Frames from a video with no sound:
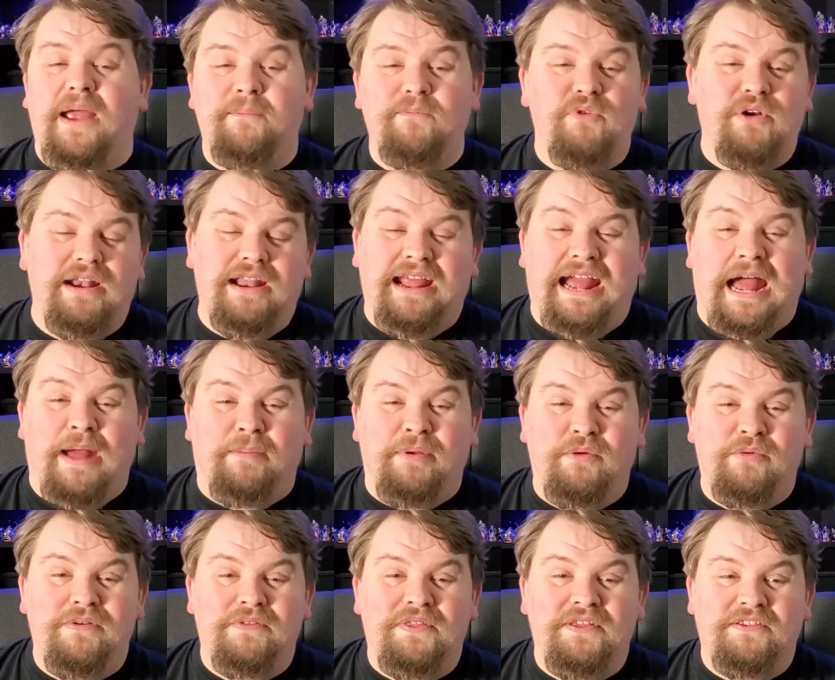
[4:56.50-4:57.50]
I'm really happy
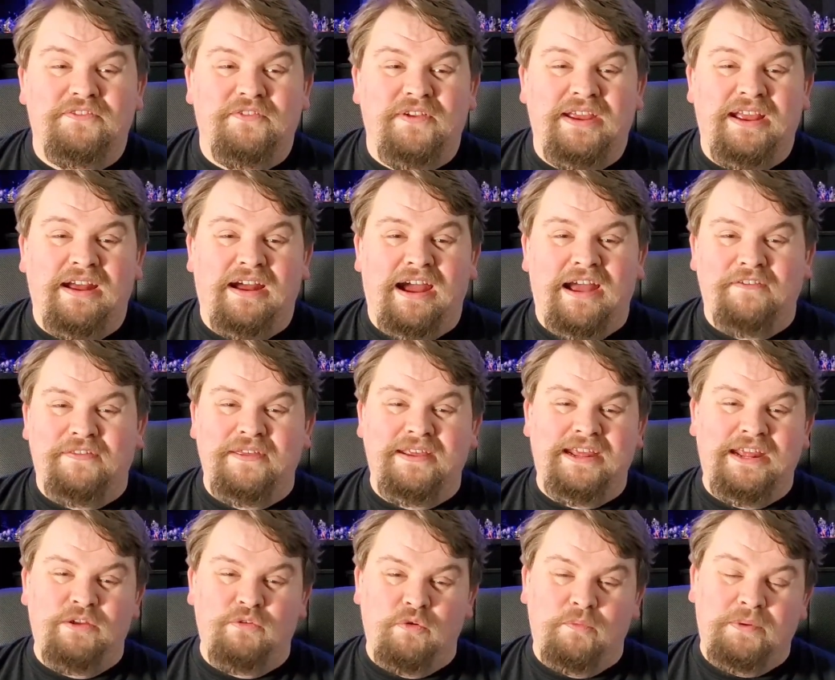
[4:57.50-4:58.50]
with this figure. I
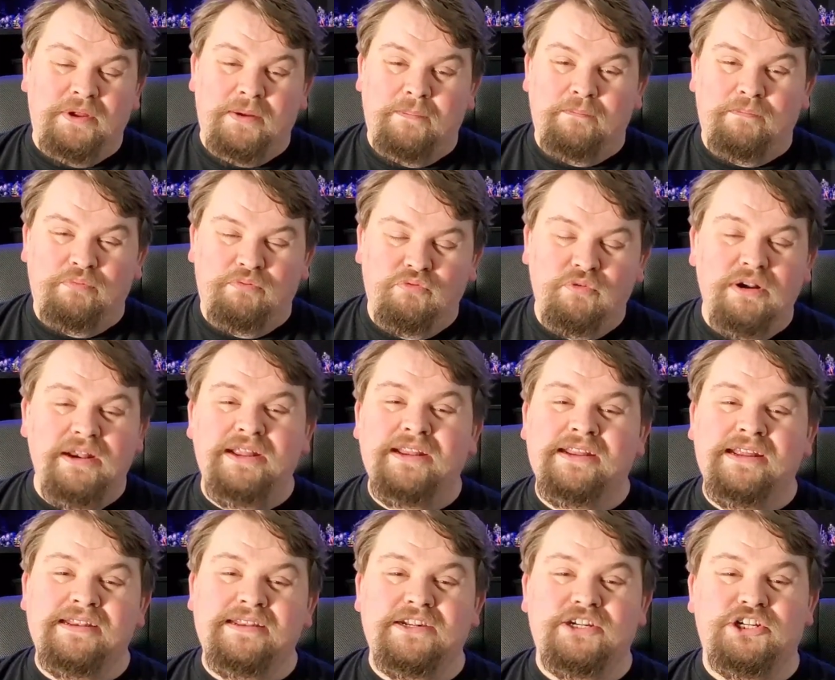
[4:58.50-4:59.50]
think he will be a
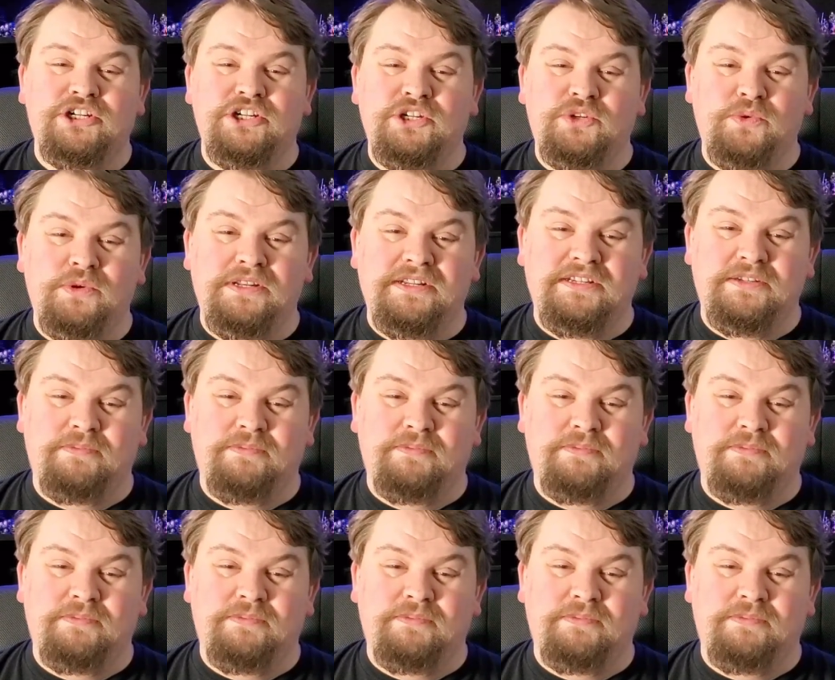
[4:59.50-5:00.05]
brilliant addition to a